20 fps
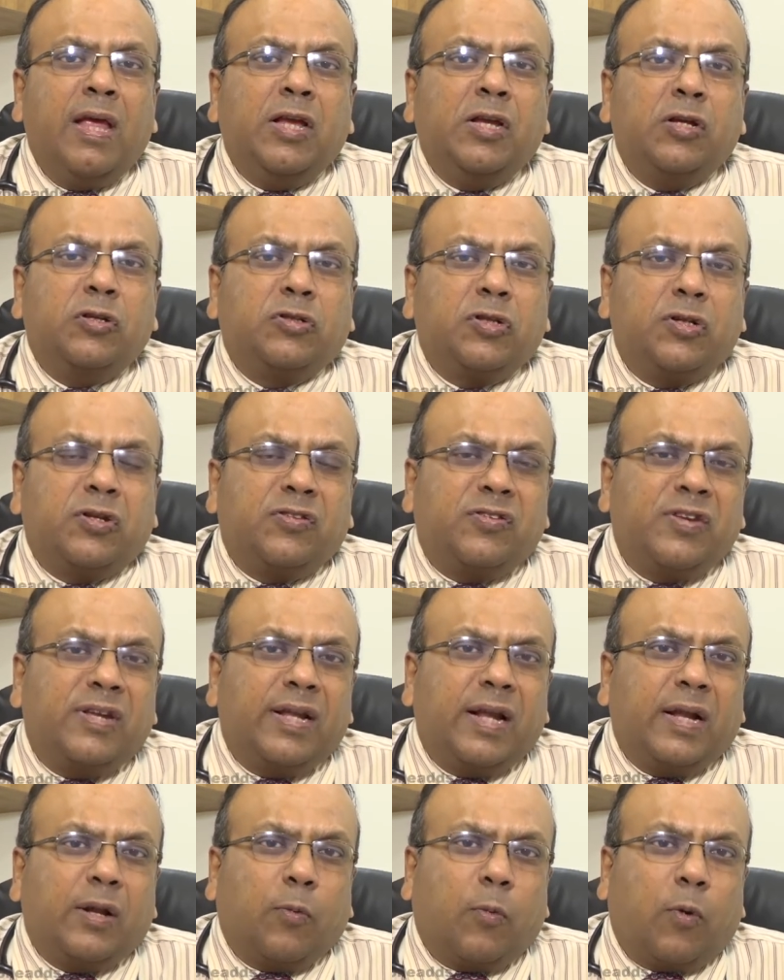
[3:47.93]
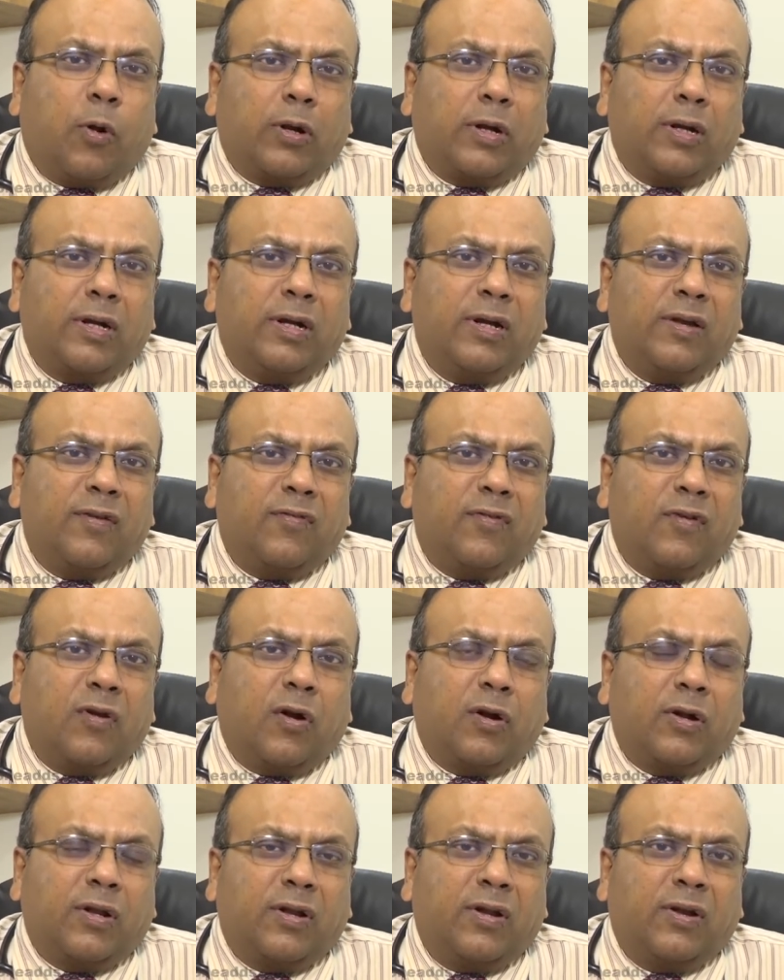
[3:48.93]
you should see that the water is
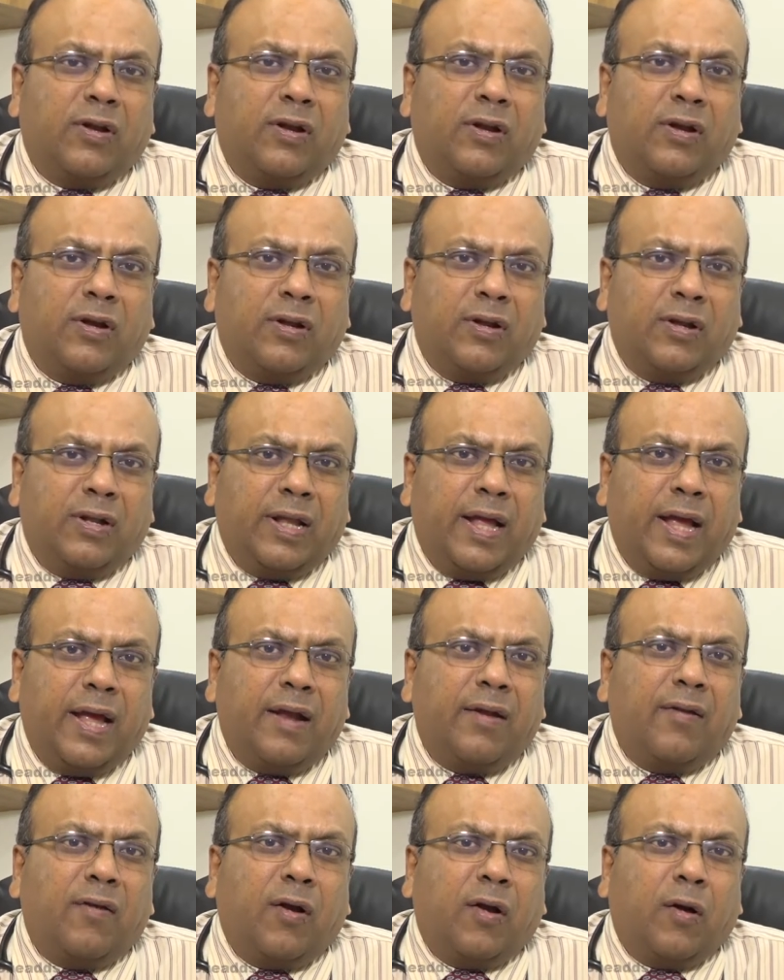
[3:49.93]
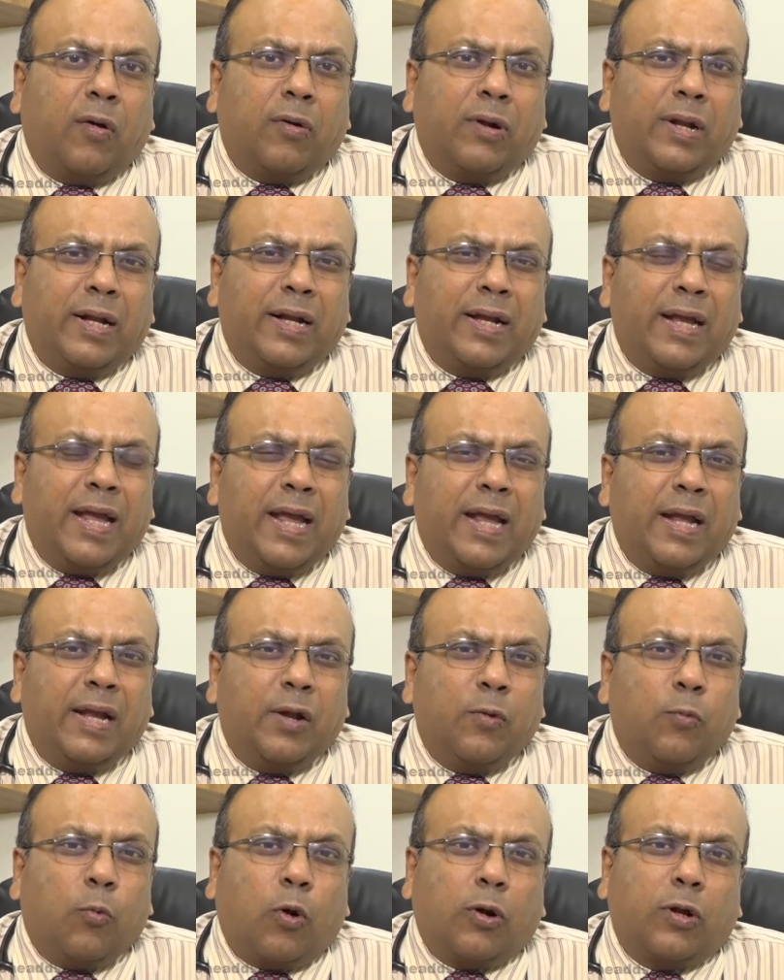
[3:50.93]
not there, or
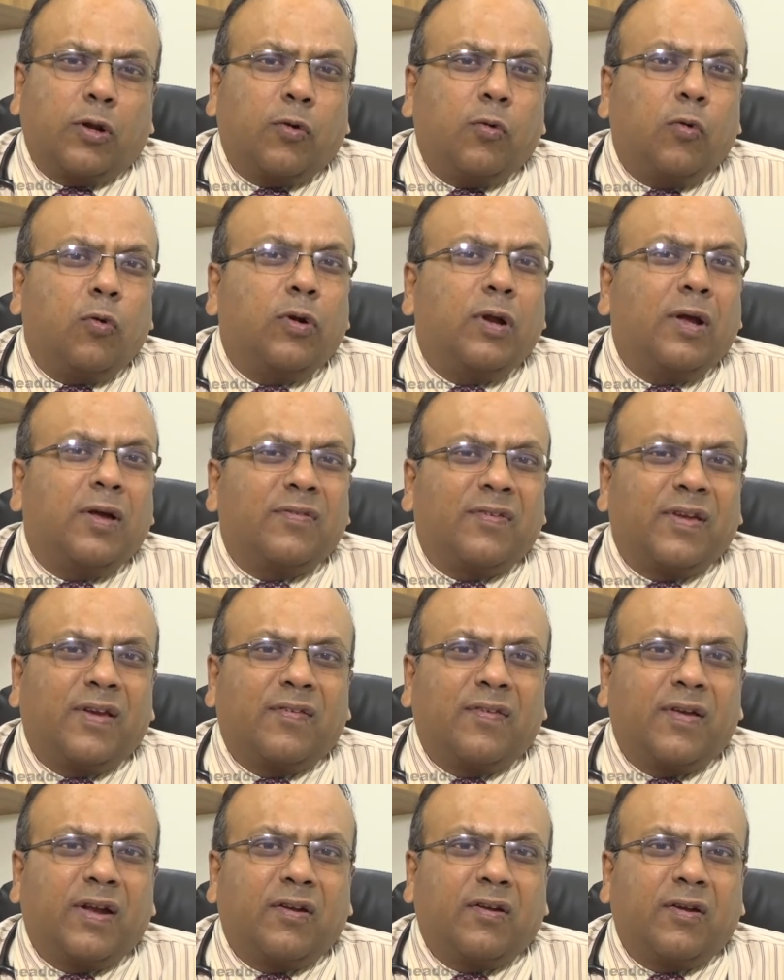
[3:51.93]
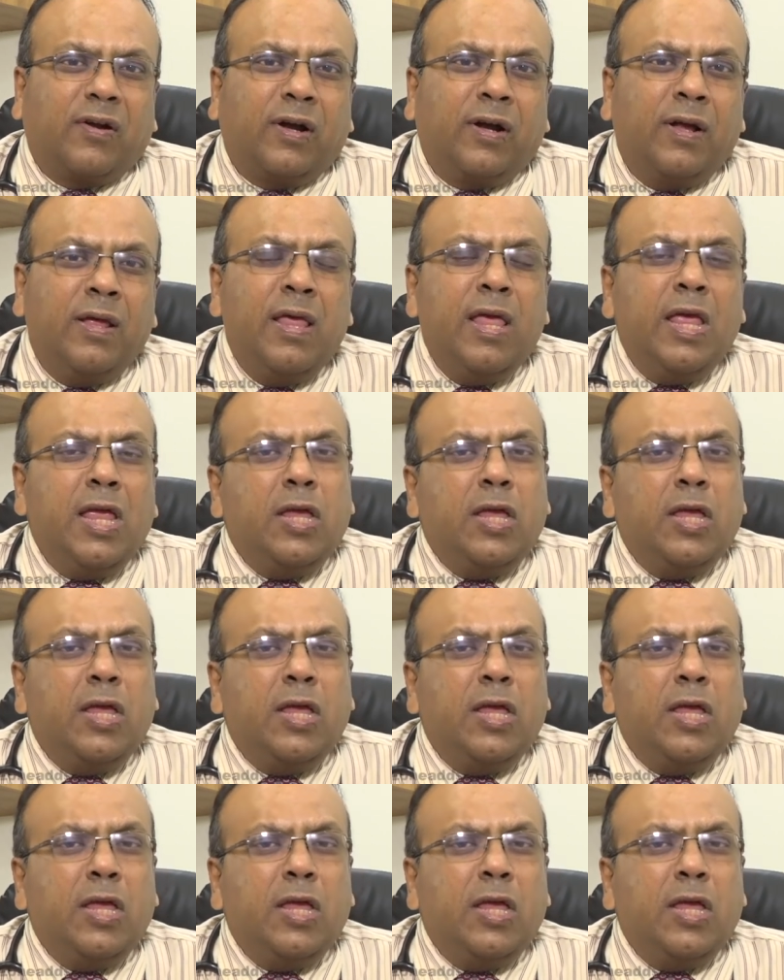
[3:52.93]
in water coolers, etc.